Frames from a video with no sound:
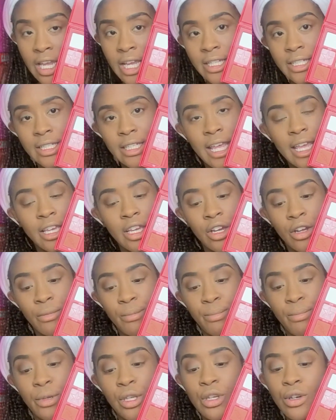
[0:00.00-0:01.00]
It's like a
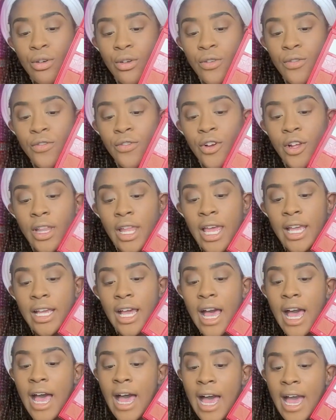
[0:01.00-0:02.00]
beautiful, like
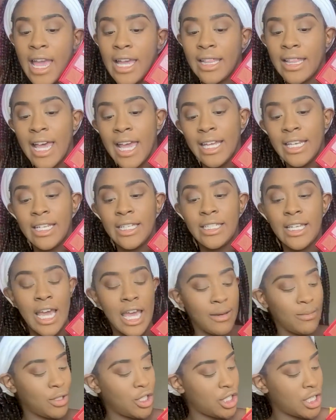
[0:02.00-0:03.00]
highlighty
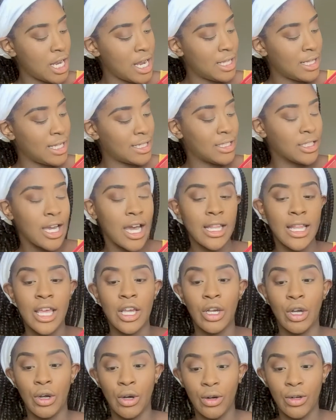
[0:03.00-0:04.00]
type shade that's got
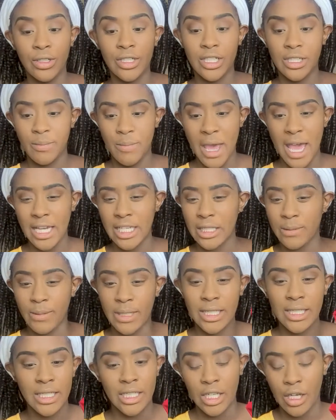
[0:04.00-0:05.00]
like gold specks
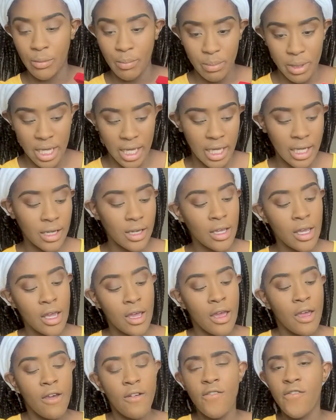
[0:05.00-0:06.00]
but still pink.
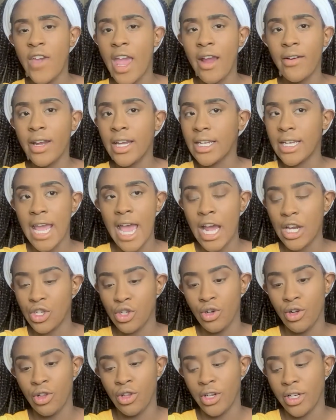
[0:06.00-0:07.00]
Very
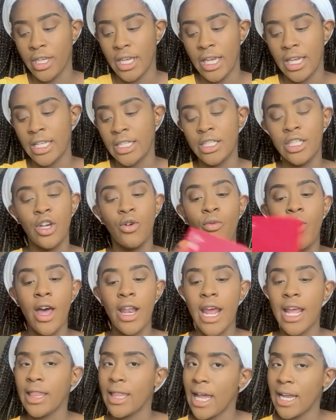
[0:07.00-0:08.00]
natural looking. It's the one
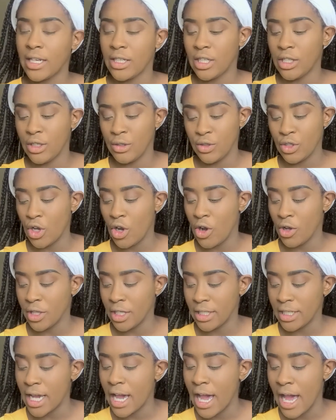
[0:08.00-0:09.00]
I like to use all
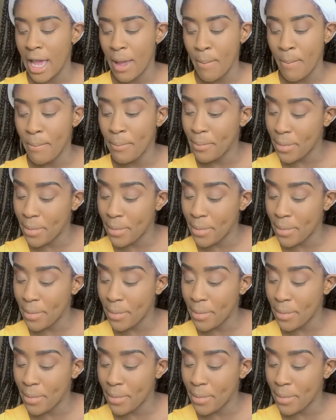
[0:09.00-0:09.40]
the time.